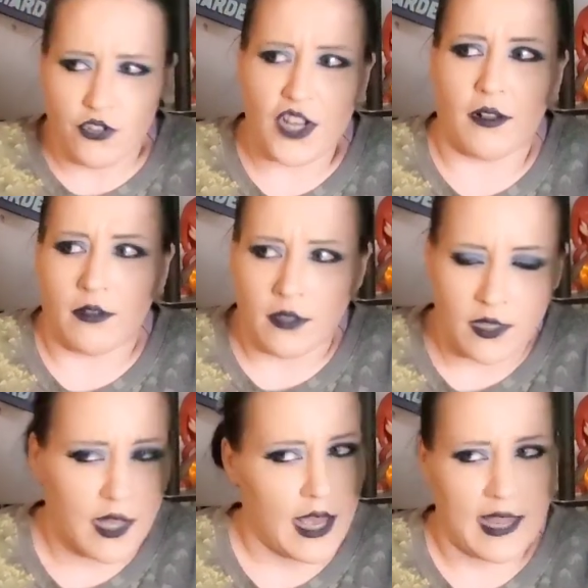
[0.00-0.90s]
Chill.
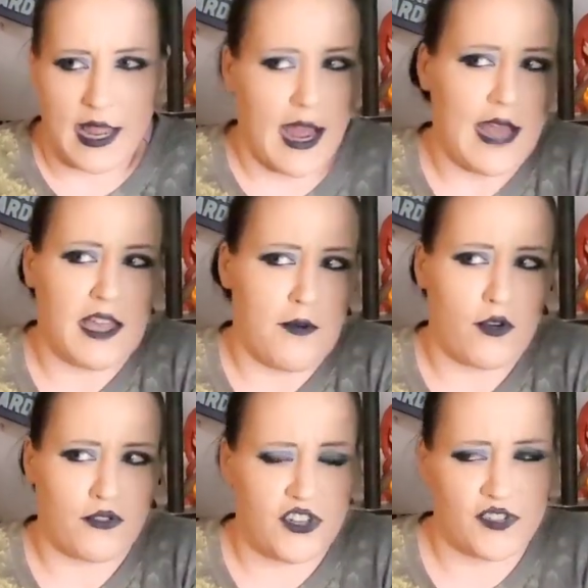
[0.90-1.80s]
I like
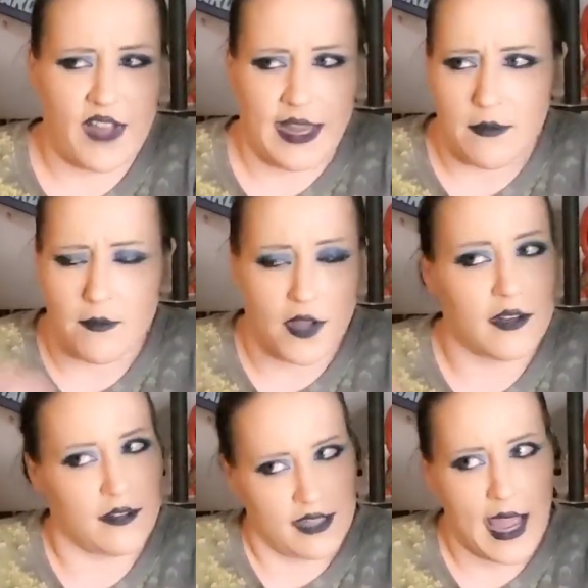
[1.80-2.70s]
poetry just fine.
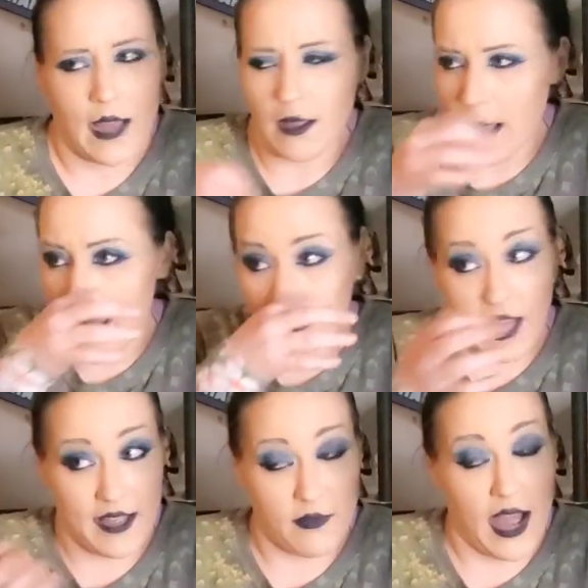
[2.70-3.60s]
But yeah,
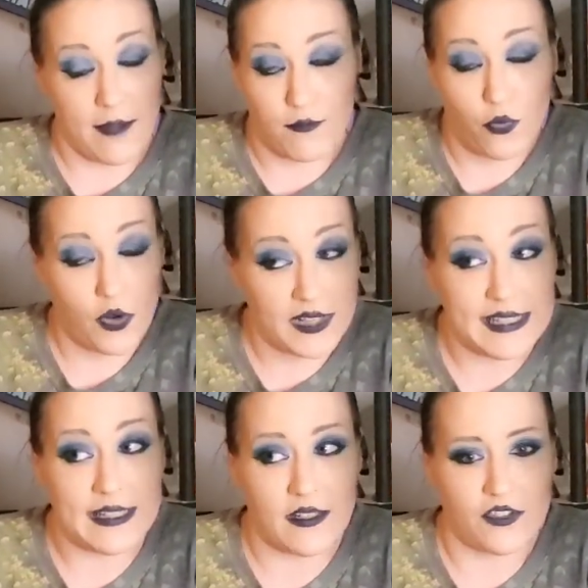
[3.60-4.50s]
I'm
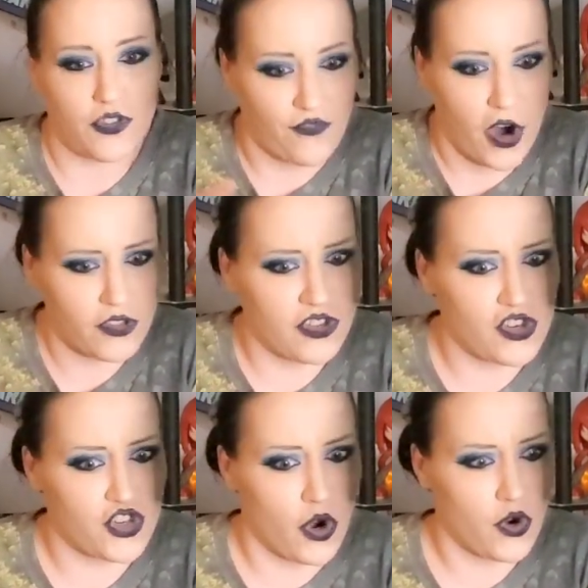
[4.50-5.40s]
really, the farther
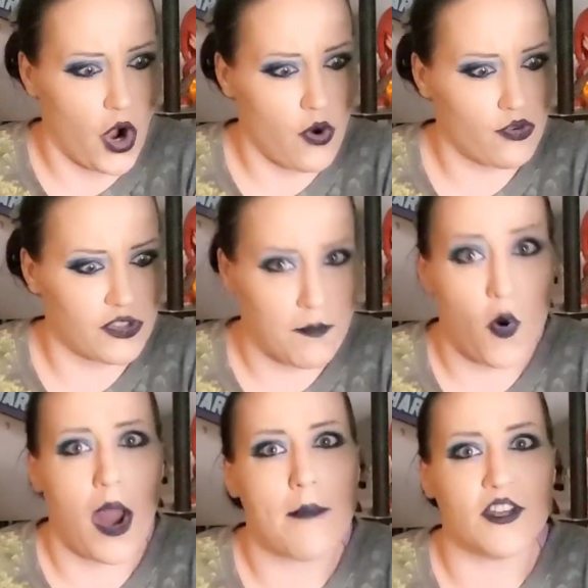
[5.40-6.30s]
this show goes, the
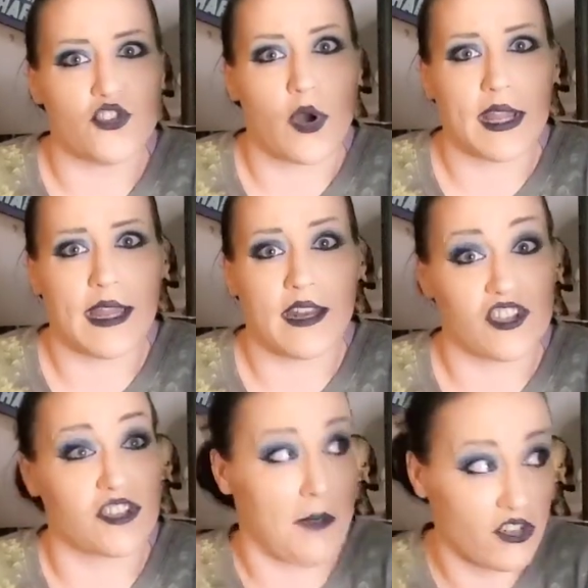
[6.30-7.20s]
more I'm enjoying it,
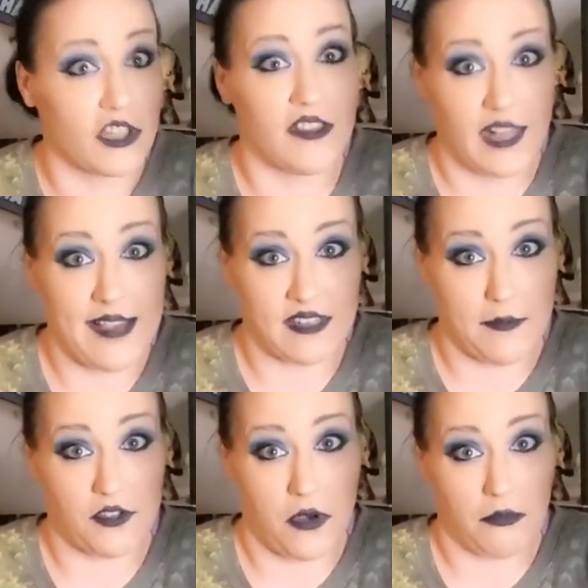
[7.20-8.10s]
especially the last
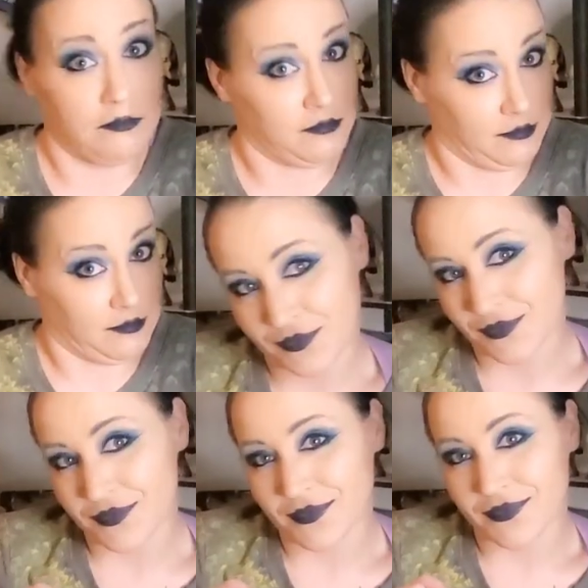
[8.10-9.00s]
episode.
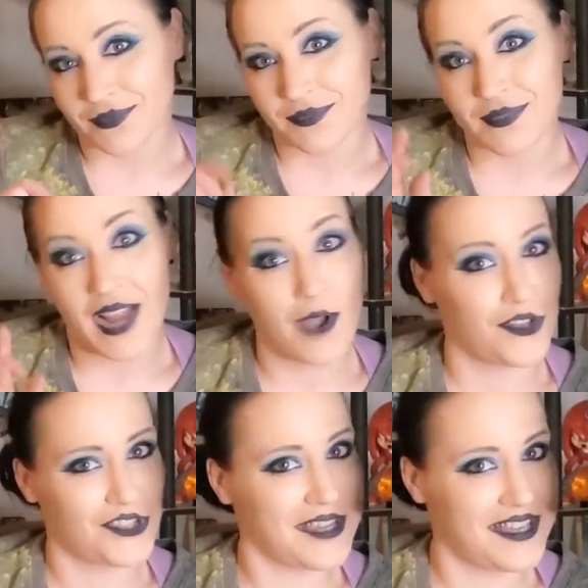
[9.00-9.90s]
I
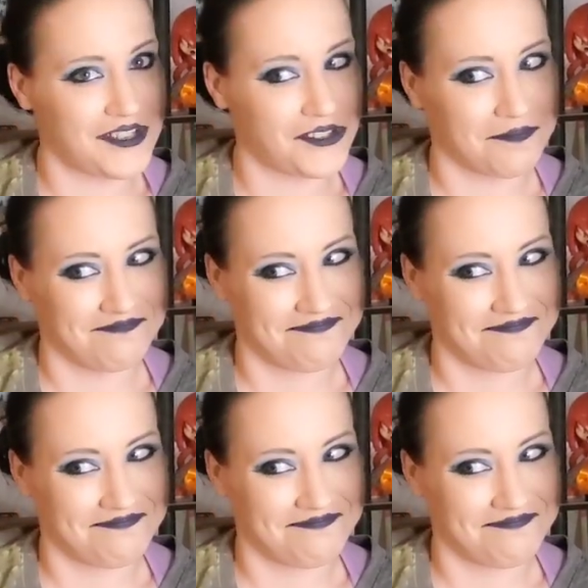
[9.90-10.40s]
will say this.